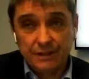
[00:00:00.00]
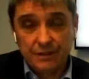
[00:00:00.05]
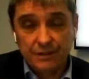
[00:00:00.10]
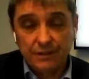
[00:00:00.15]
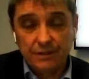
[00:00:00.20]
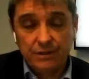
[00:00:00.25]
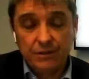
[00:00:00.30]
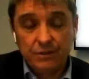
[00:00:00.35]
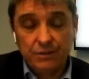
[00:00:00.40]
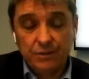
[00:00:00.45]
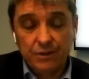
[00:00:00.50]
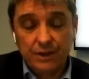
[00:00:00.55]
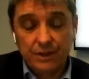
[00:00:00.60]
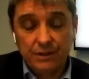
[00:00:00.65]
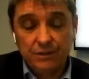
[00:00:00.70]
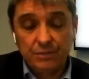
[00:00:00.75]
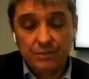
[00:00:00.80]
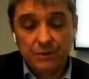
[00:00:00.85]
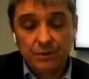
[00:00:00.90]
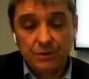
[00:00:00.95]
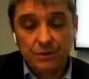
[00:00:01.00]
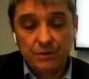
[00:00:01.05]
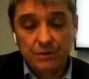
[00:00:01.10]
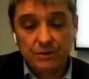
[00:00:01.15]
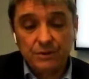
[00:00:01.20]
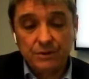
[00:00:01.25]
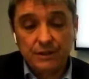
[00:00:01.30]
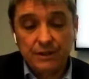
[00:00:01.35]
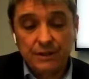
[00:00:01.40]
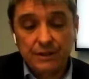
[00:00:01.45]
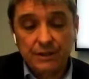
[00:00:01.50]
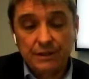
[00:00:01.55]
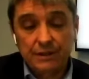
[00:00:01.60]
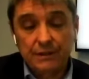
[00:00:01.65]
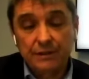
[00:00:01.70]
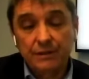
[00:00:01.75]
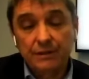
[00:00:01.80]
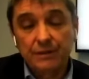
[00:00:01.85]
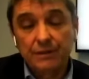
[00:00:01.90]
and you're correct, we're